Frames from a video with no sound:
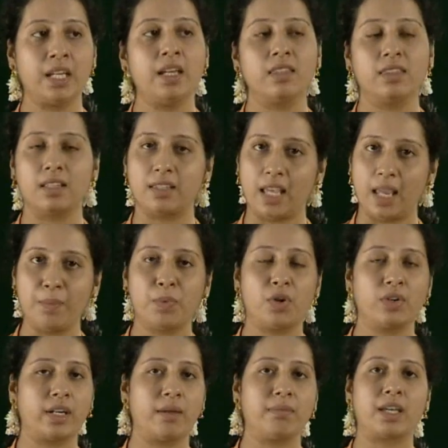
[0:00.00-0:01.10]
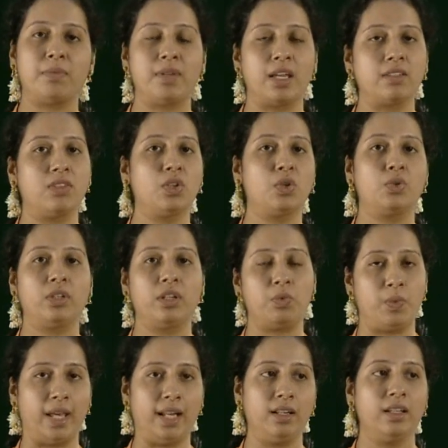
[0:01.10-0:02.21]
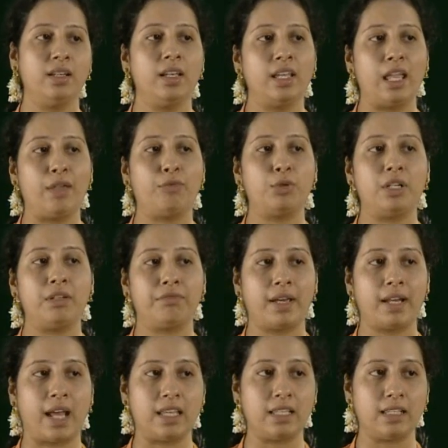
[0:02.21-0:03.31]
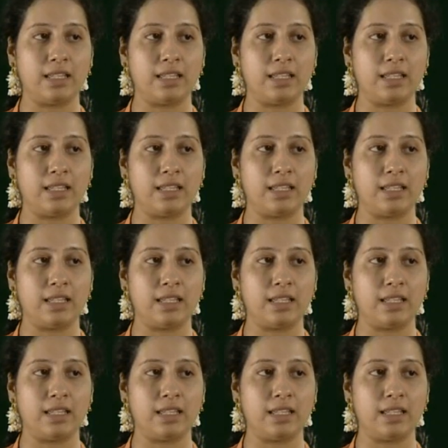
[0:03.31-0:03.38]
The same program can be executed well if you define I is